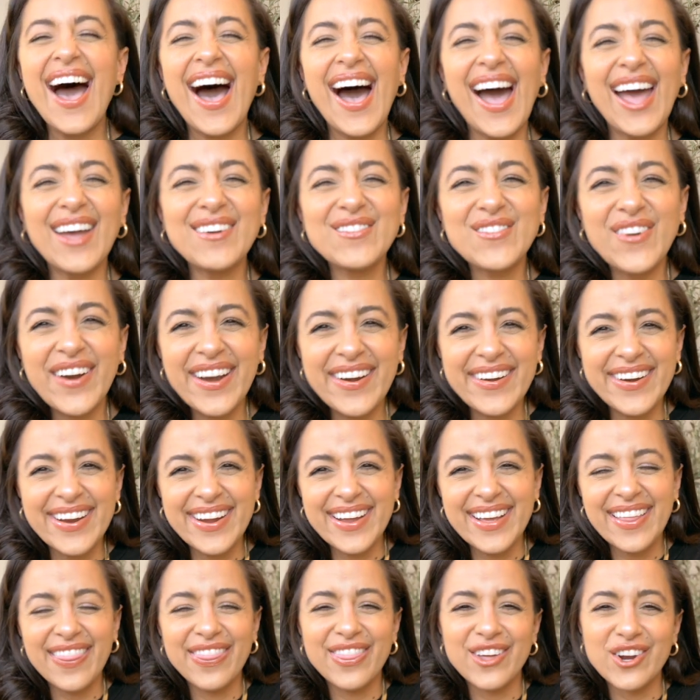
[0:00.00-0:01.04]
I'm
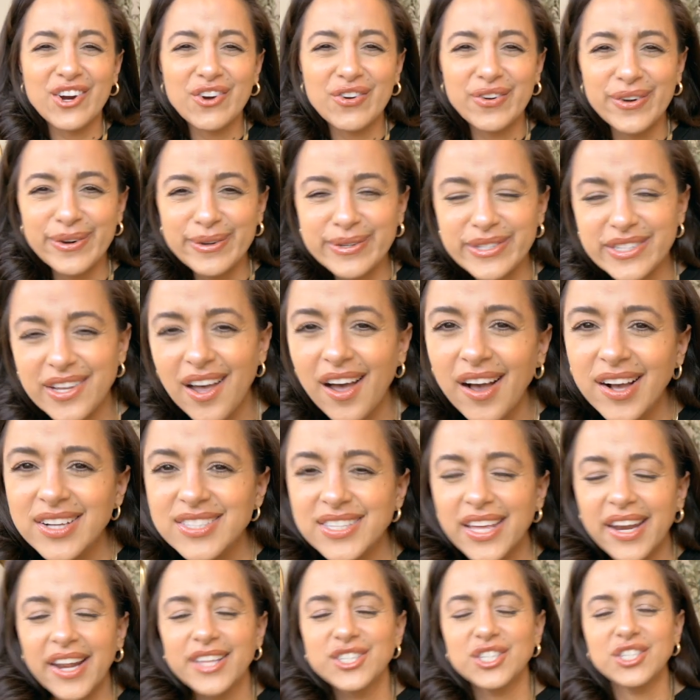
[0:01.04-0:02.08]
wearing the crew
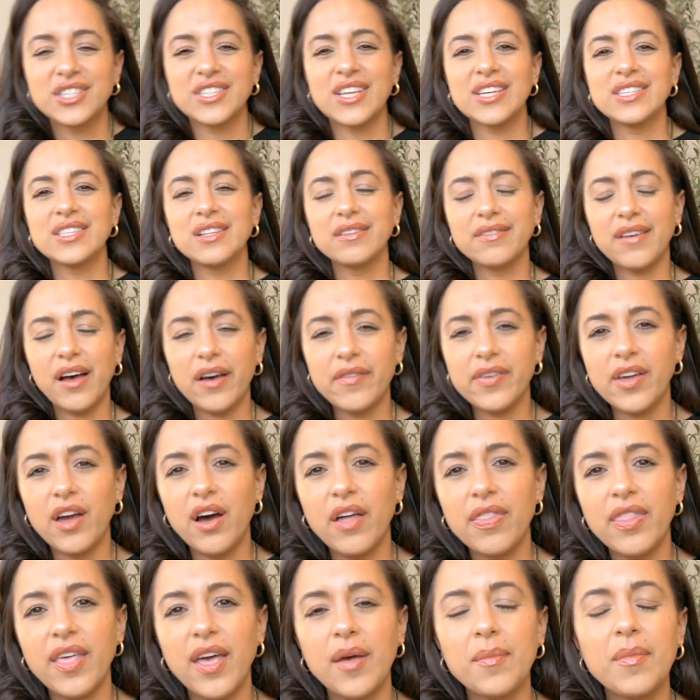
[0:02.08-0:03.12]
socks and it just says Levavi
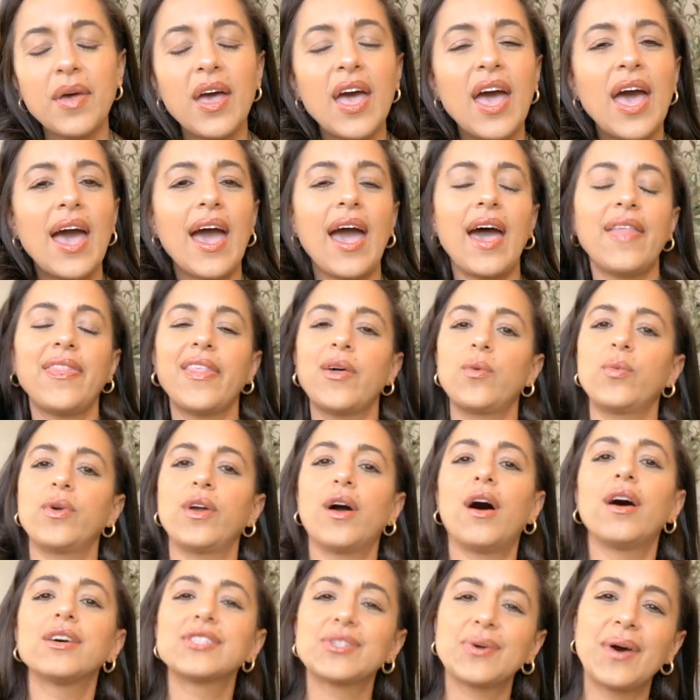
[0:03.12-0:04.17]
on them. And then we
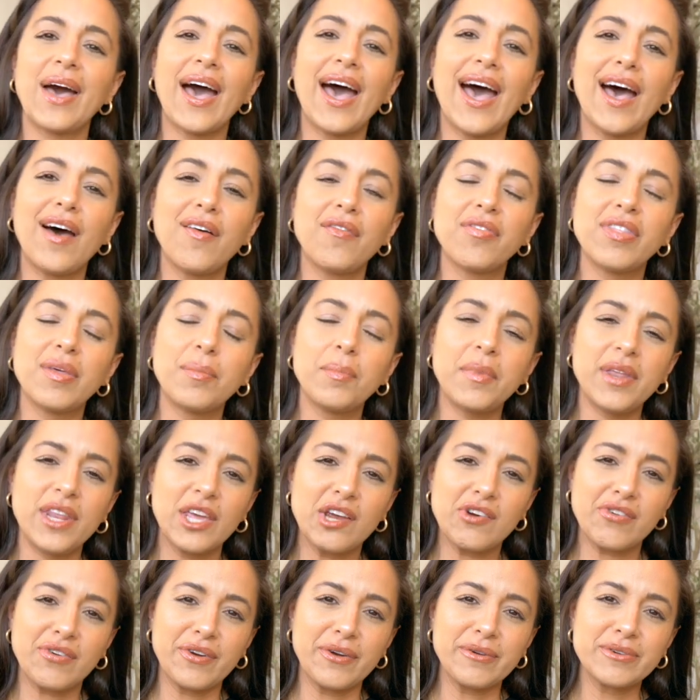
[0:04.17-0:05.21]
also have the
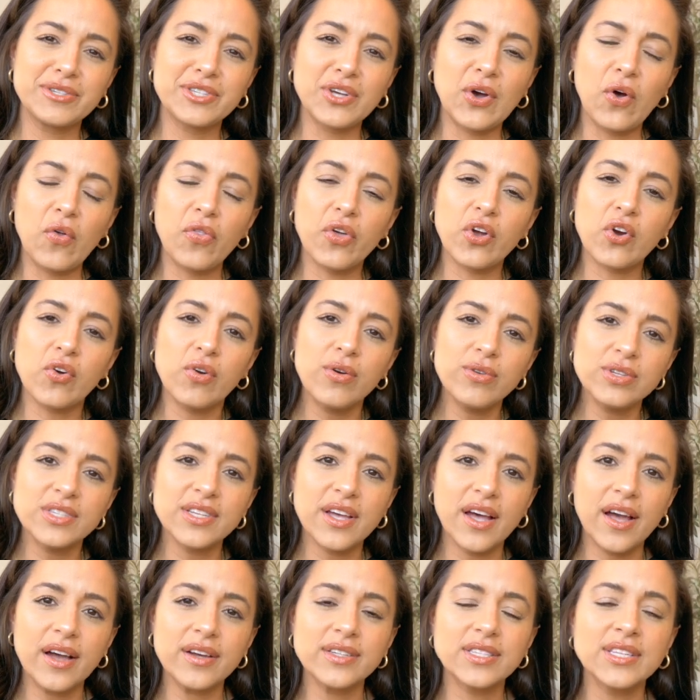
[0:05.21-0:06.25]
mini crew. So the crew
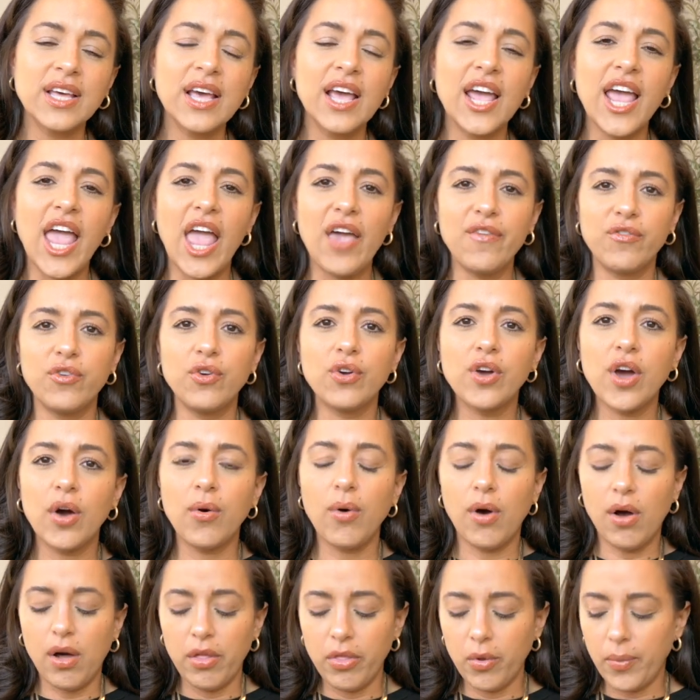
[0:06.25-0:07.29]
socks, if you
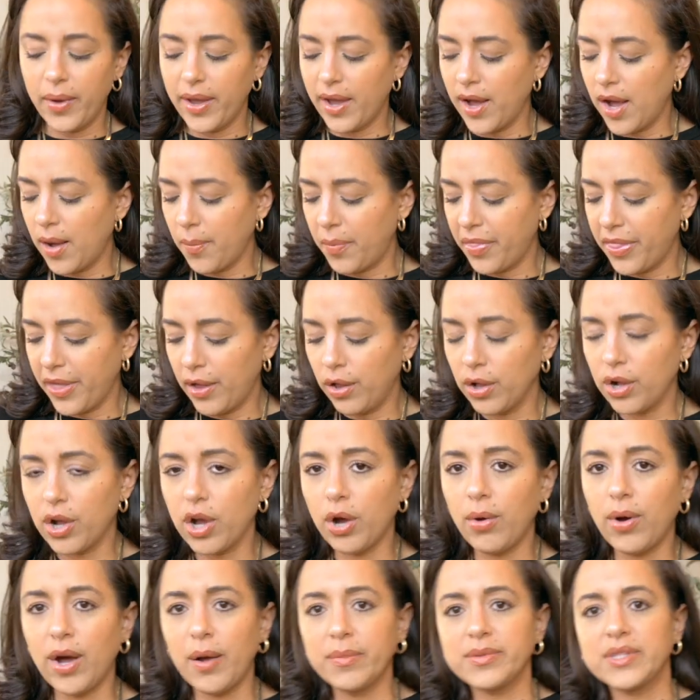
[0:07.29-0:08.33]
go all the way up, they'll
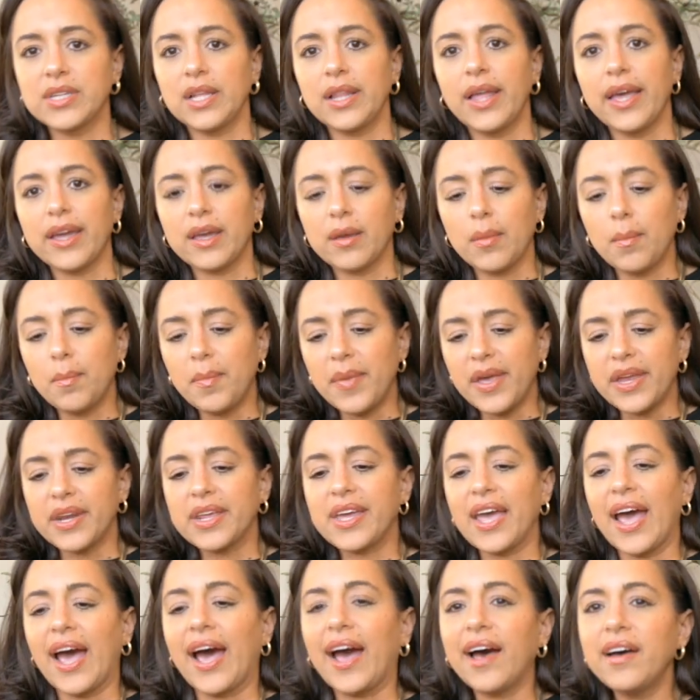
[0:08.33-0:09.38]
go up to like mid
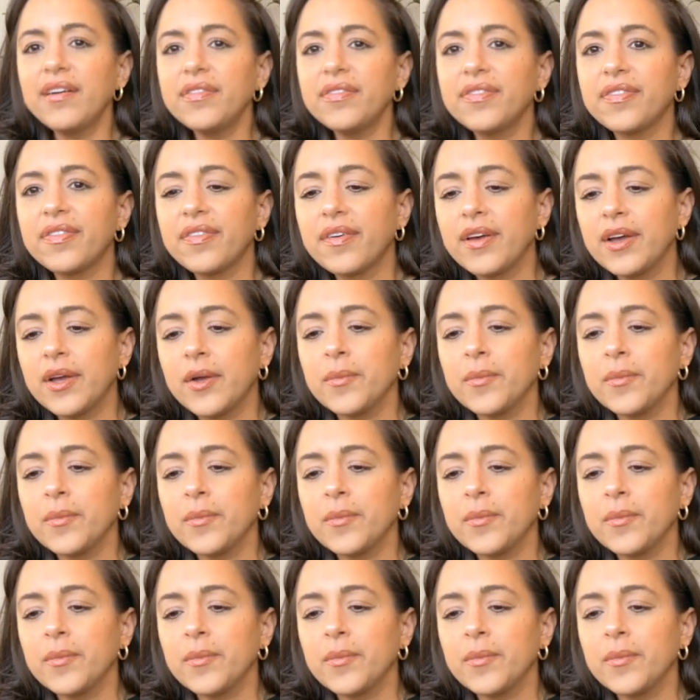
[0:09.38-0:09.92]
calf,